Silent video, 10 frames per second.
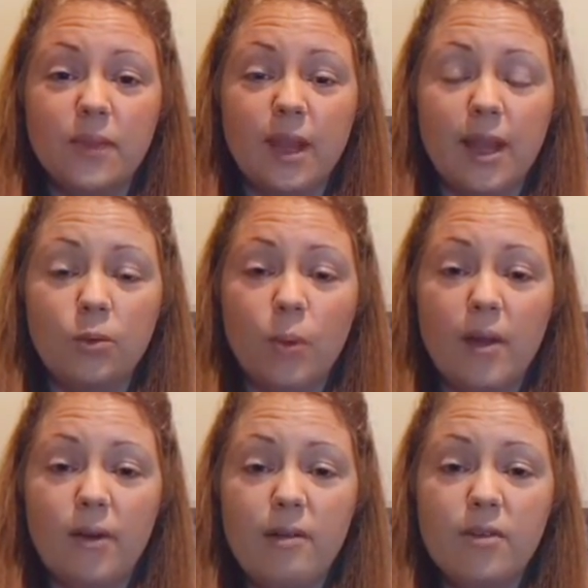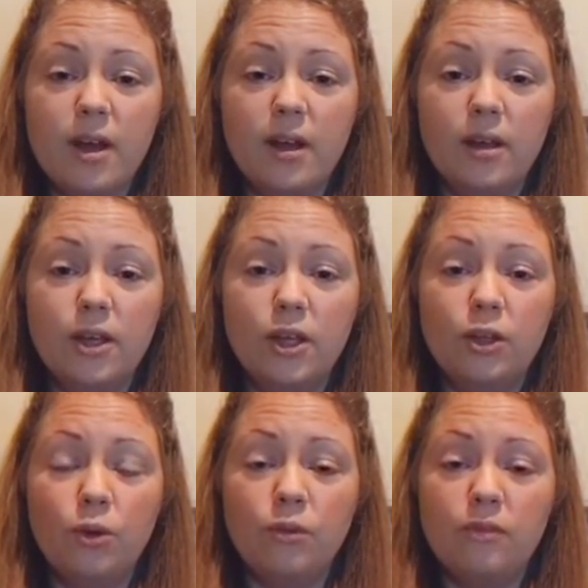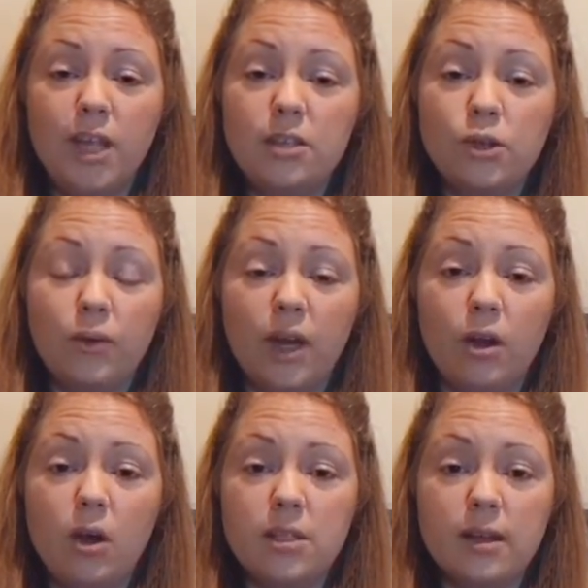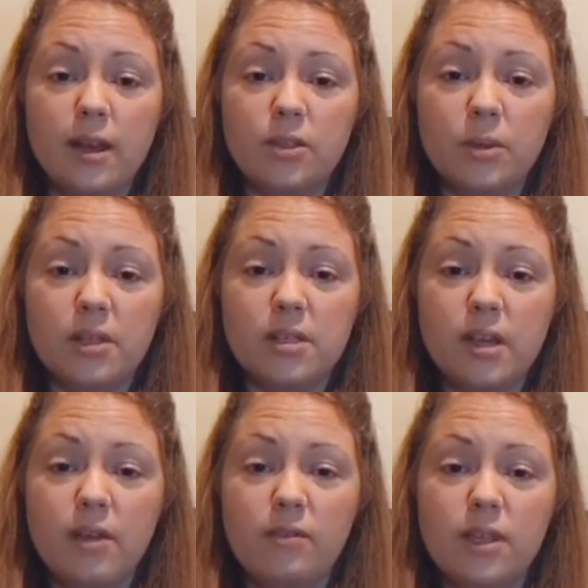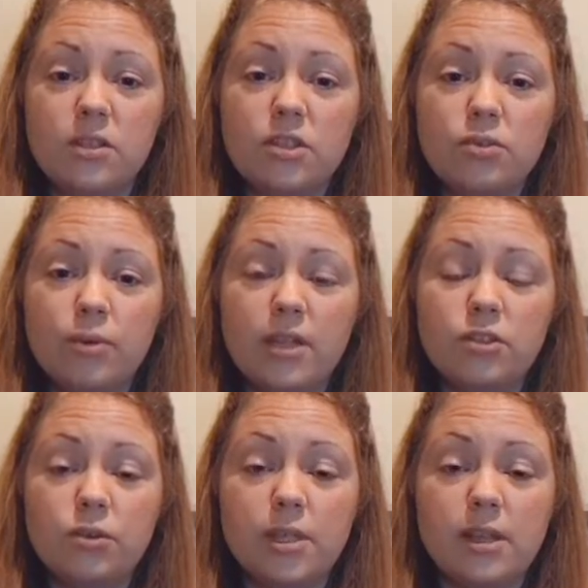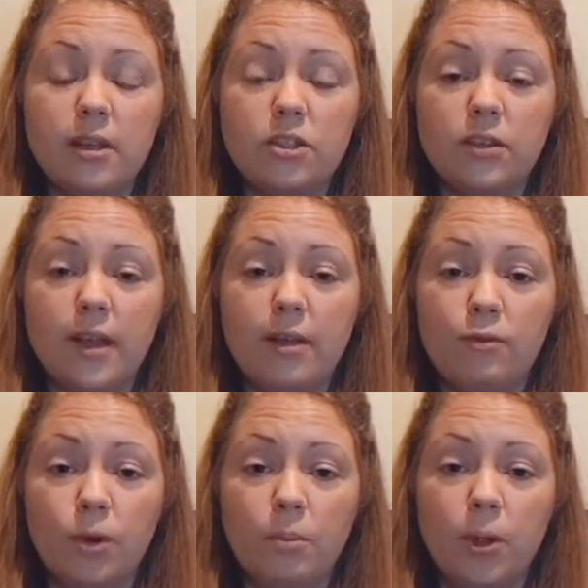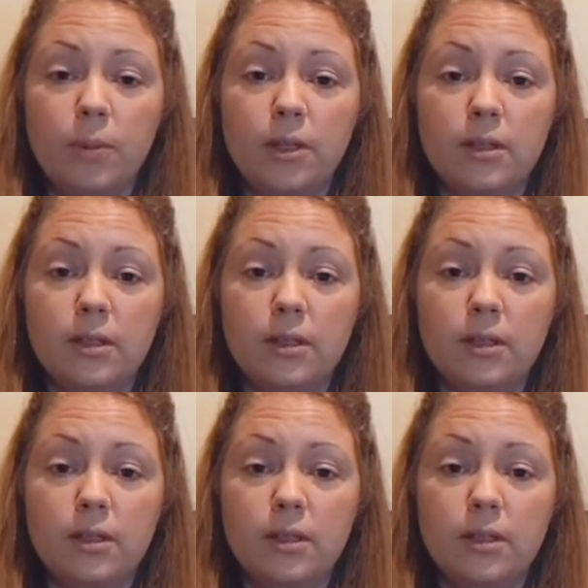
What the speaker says: And wherever your feet are in contact with a surface, just rest your attention there for a moment.